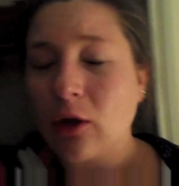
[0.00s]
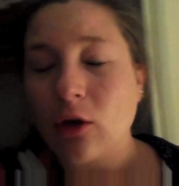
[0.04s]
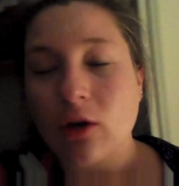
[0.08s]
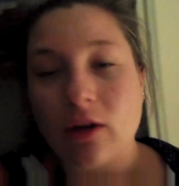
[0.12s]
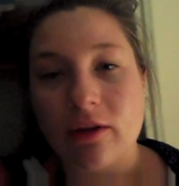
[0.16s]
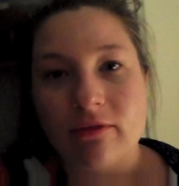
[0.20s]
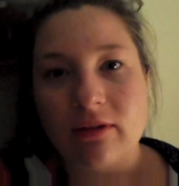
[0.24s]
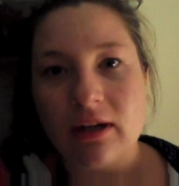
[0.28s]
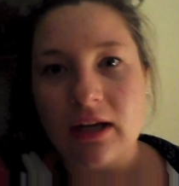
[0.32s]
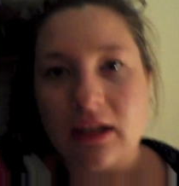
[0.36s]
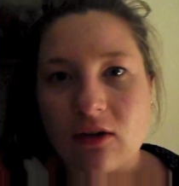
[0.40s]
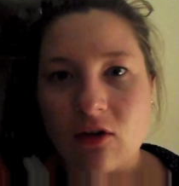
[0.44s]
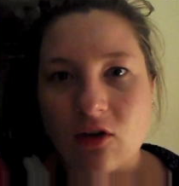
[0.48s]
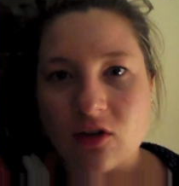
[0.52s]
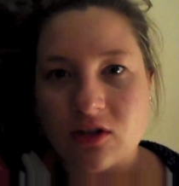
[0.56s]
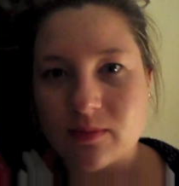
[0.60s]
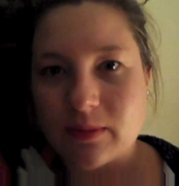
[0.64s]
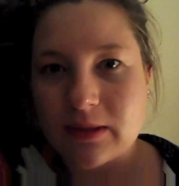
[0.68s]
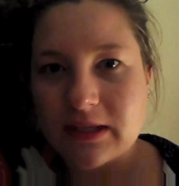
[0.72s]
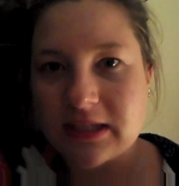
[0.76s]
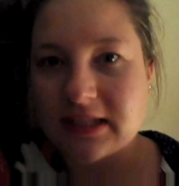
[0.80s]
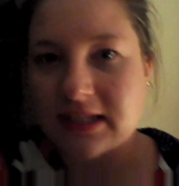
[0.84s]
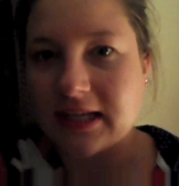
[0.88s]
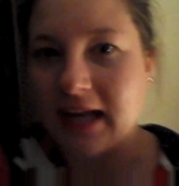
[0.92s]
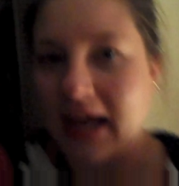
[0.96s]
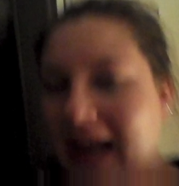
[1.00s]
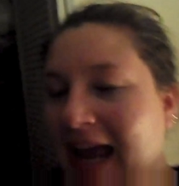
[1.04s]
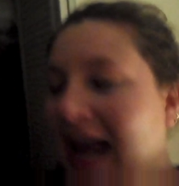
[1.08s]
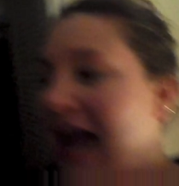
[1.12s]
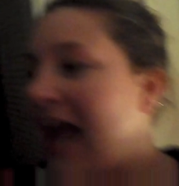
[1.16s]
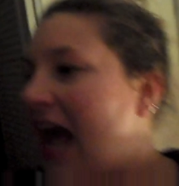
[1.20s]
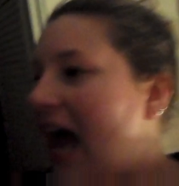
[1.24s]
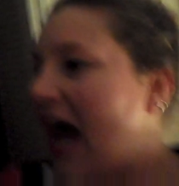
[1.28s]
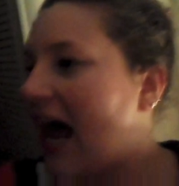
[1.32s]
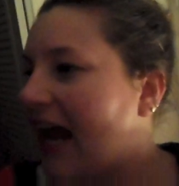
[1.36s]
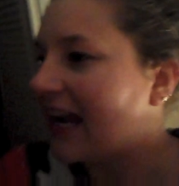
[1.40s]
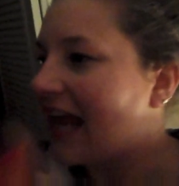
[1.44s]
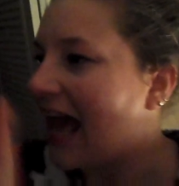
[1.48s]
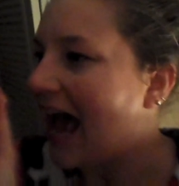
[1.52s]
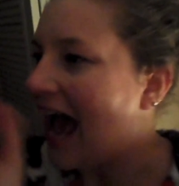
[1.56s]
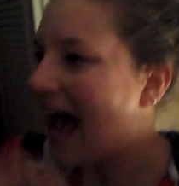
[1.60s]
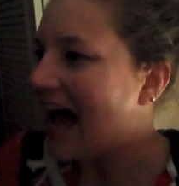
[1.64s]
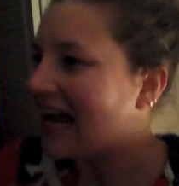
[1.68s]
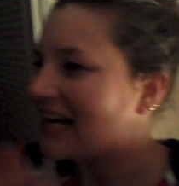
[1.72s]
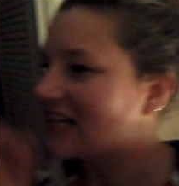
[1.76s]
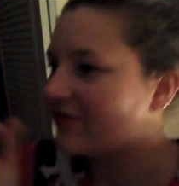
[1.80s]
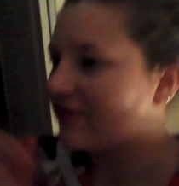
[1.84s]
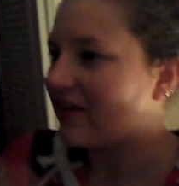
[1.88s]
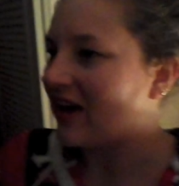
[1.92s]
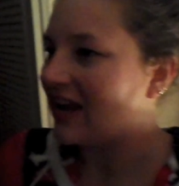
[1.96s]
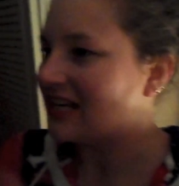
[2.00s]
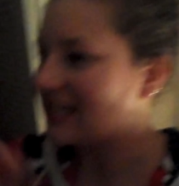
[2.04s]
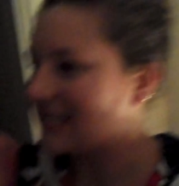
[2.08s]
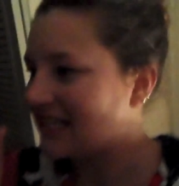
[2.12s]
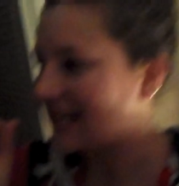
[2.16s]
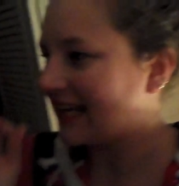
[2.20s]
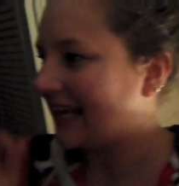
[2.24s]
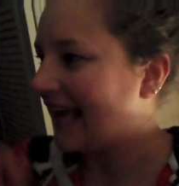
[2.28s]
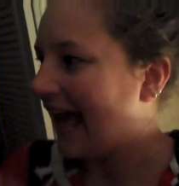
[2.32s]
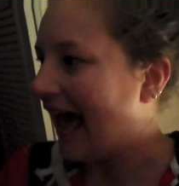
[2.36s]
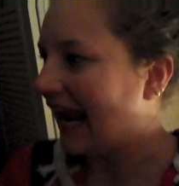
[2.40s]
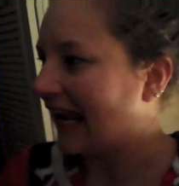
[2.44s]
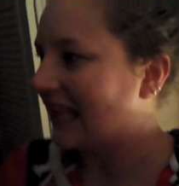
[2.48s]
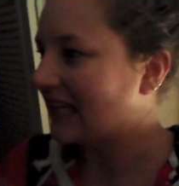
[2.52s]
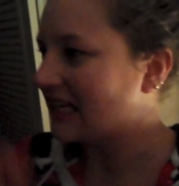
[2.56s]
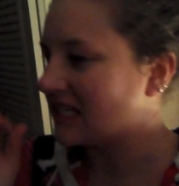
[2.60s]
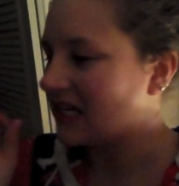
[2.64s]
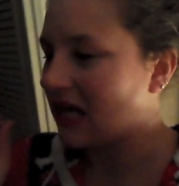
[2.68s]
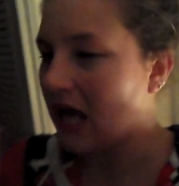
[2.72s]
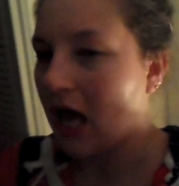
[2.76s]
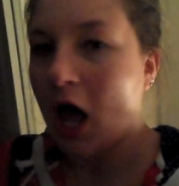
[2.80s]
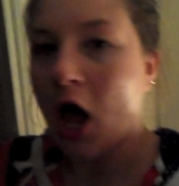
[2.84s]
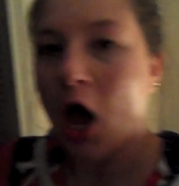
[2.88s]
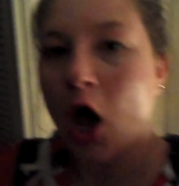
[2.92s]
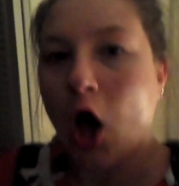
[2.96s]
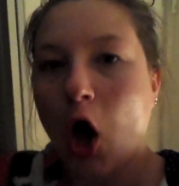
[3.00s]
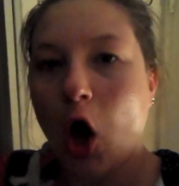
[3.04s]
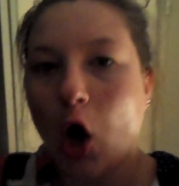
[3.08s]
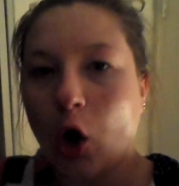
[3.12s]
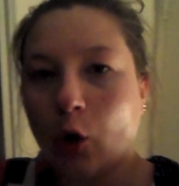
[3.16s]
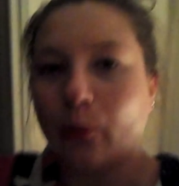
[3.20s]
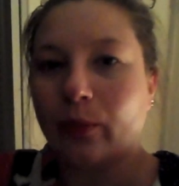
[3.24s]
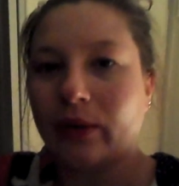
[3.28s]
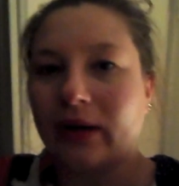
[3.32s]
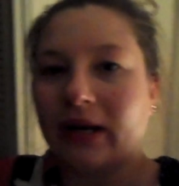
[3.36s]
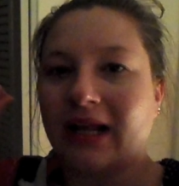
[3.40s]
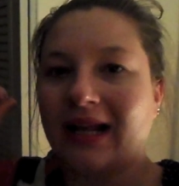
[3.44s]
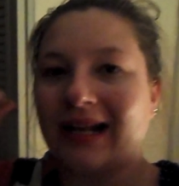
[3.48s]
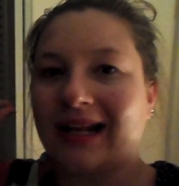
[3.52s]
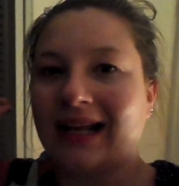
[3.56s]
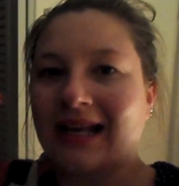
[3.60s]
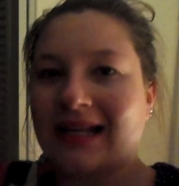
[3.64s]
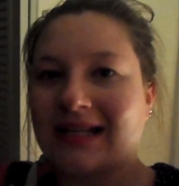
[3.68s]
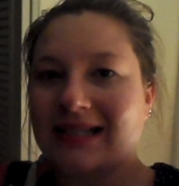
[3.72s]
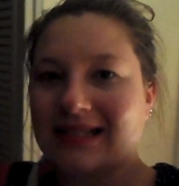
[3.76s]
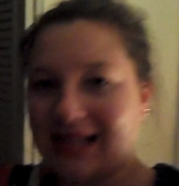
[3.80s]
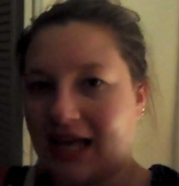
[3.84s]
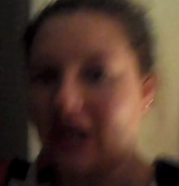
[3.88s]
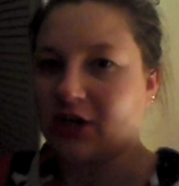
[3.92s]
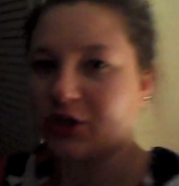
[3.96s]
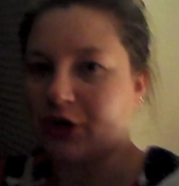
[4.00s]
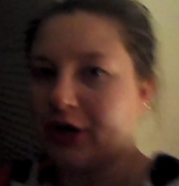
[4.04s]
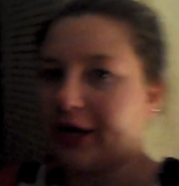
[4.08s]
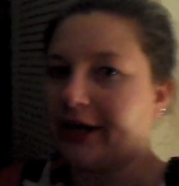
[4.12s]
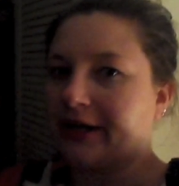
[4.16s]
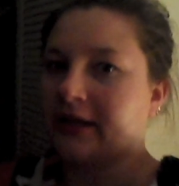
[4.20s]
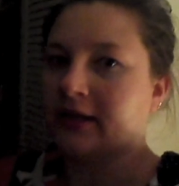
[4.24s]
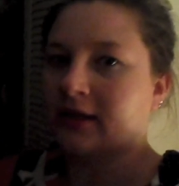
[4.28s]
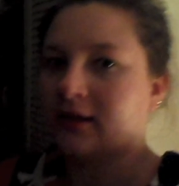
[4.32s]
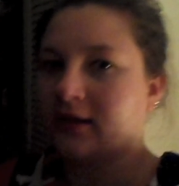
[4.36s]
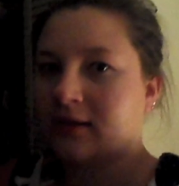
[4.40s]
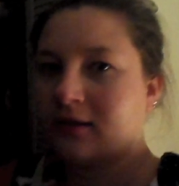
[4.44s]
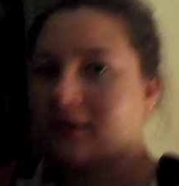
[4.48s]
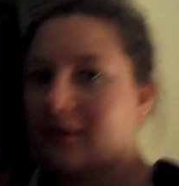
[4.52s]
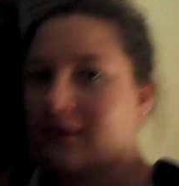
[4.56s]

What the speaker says: Oh my god, I really can't speak today. An advent calendar opening session.